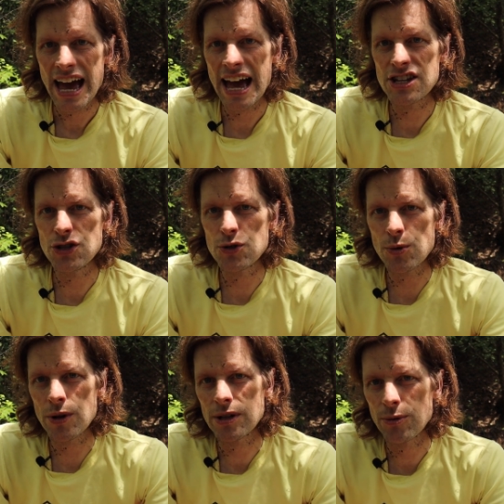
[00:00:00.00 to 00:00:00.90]
As
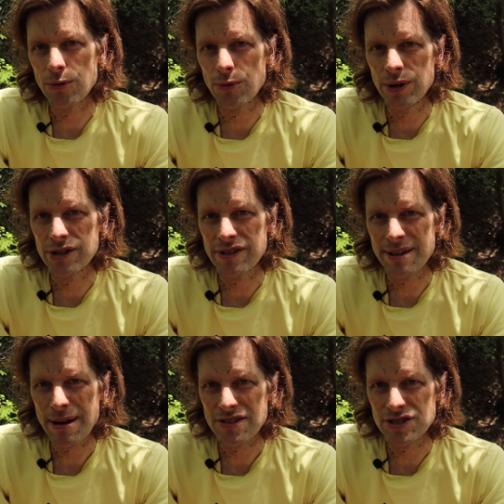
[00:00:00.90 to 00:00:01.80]
usual, when you're in
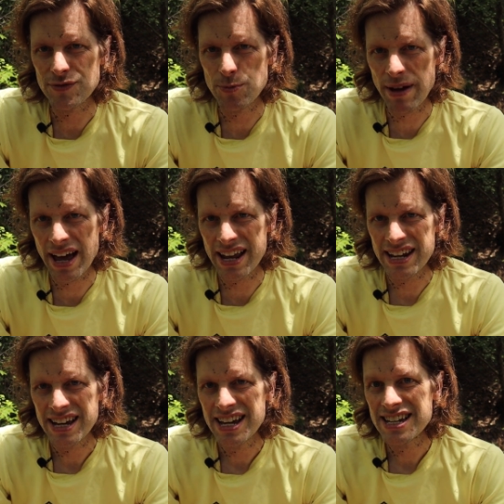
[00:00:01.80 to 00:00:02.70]
the mountains of
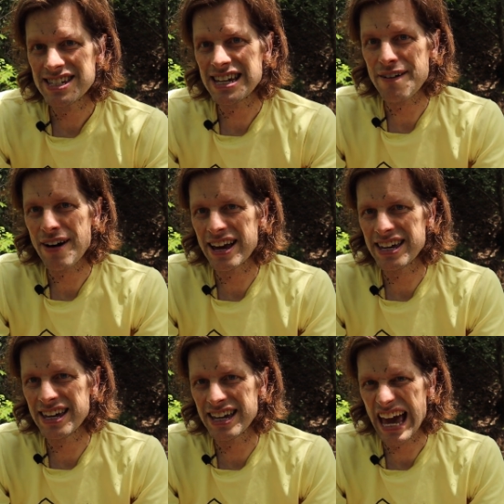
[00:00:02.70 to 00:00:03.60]
Japan, safe
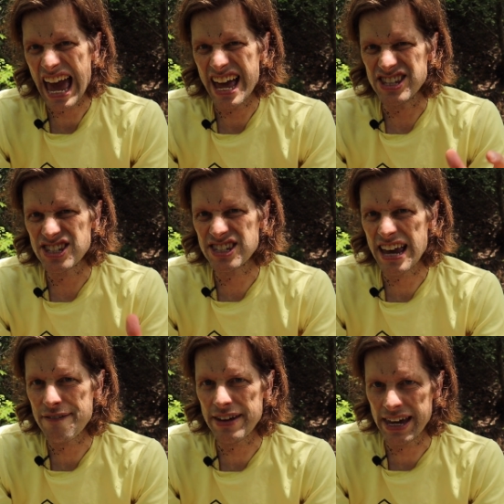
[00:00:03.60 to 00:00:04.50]
hiking and
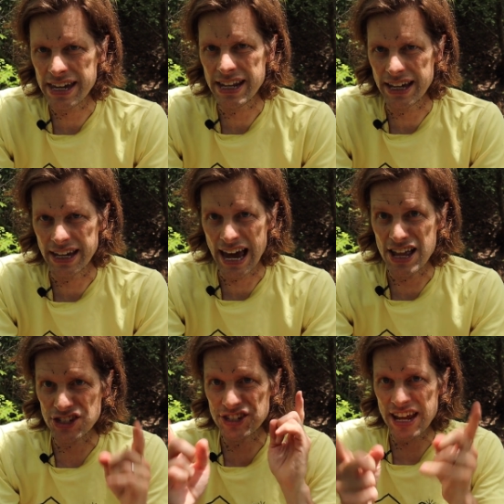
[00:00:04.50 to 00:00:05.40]
safe eating,
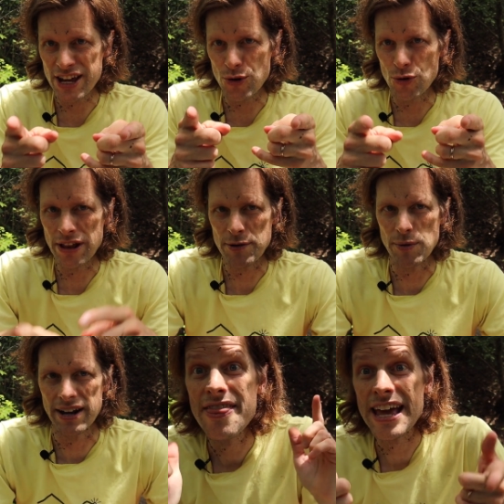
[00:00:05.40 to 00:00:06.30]
and stay cool,
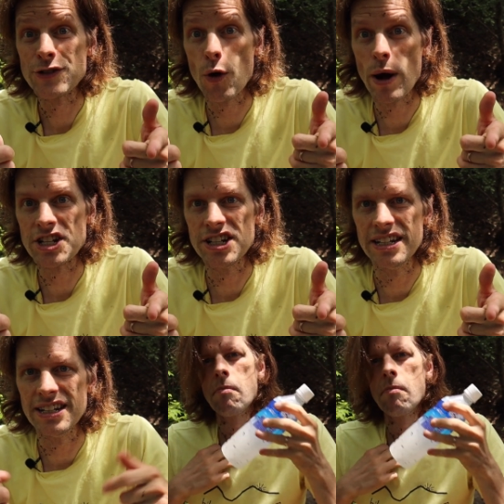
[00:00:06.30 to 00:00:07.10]
everyone. Thanks for watching.